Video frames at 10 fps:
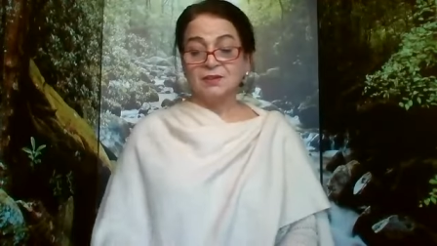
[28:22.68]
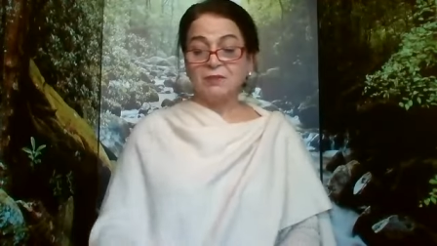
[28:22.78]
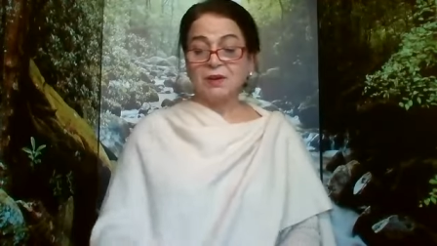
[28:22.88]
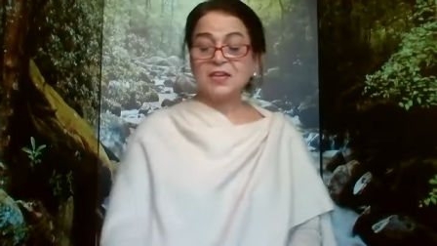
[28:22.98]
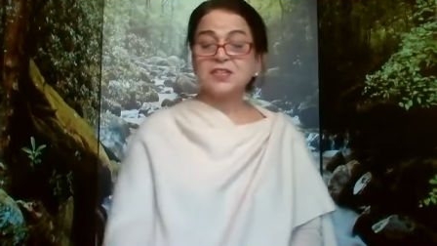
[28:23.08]

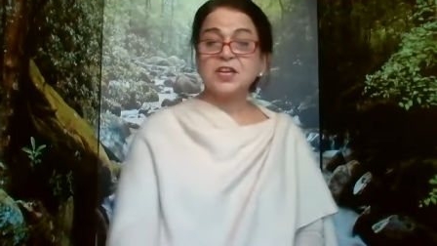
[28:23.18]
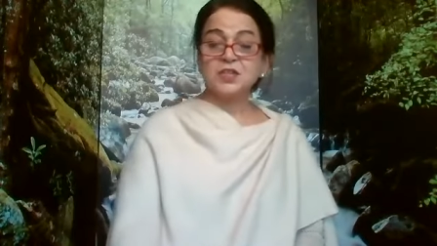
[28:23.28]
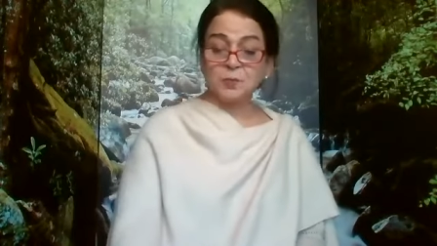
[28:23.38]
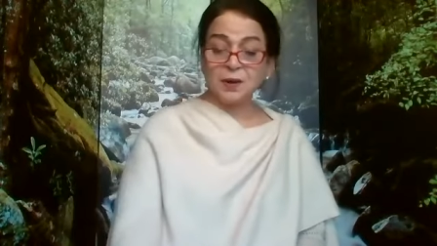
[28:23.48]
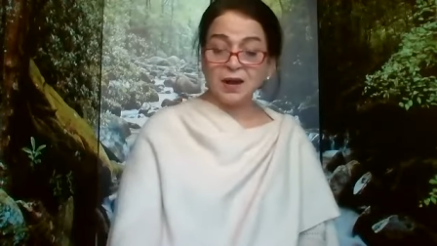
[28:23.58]
When he
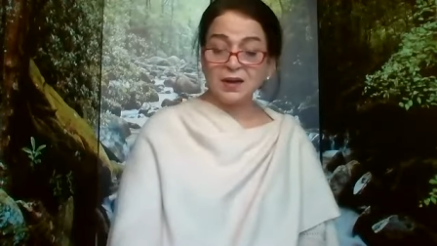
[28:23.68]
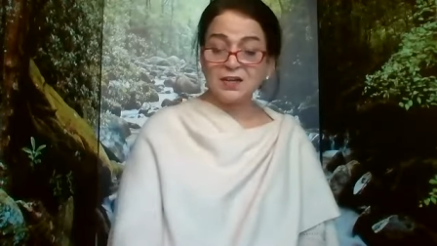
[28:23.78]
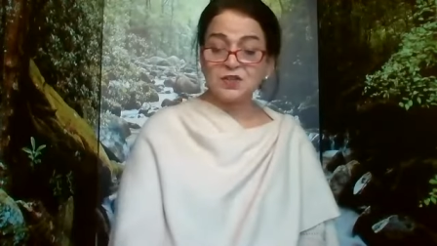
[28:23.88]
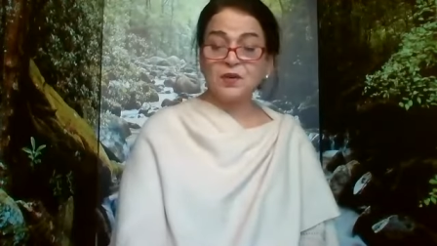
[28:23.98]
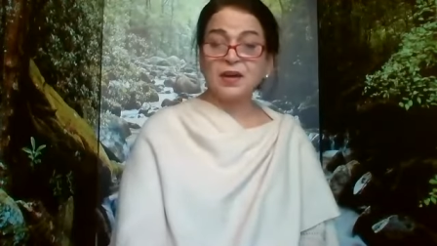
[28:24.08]
says pran
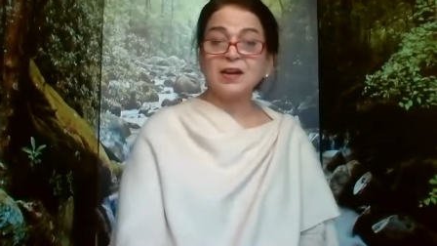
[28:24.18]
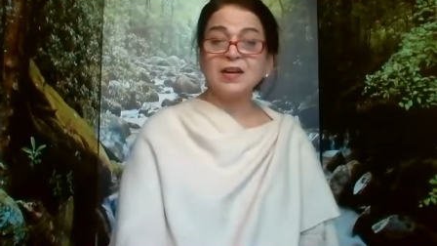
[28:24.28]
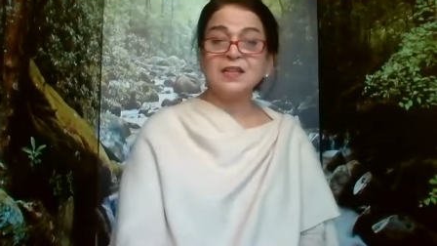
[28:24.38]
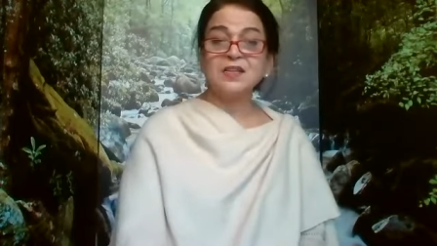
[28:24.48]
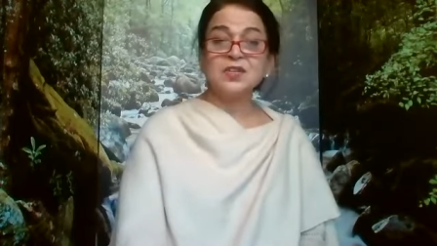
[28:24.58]
is
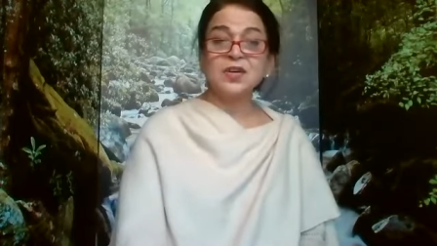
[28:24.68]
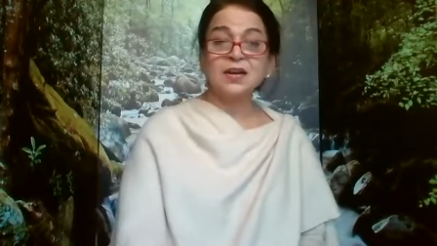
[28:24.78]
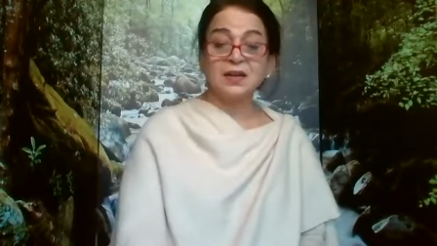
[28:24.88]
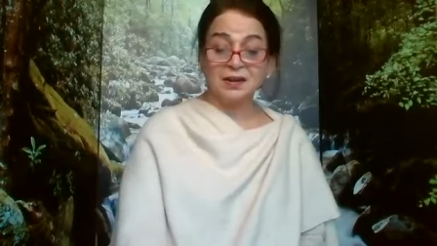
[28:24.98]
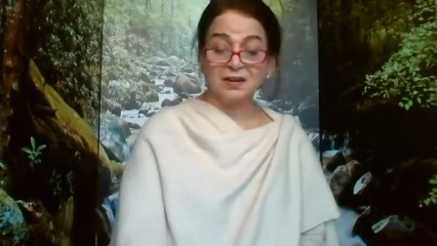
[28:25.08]
verily the
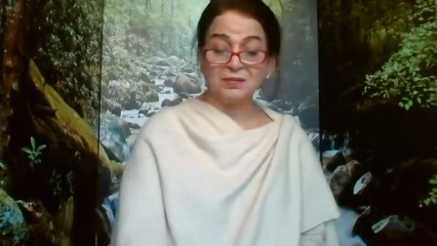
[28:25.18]
sun,